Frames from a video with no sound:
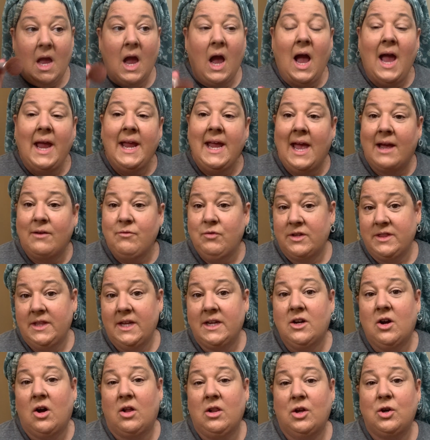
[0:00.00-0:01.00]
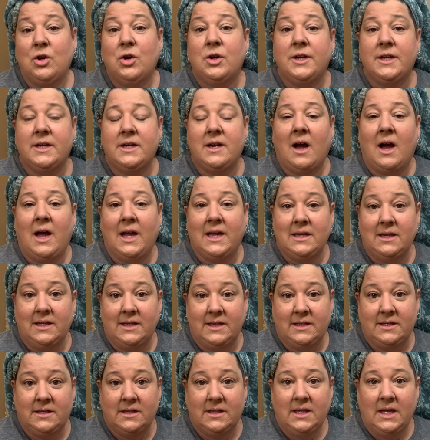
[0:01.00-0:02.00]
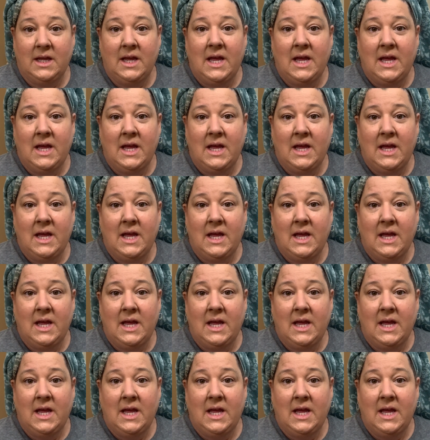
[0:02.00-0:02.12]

I have what they call a hooded eyelid,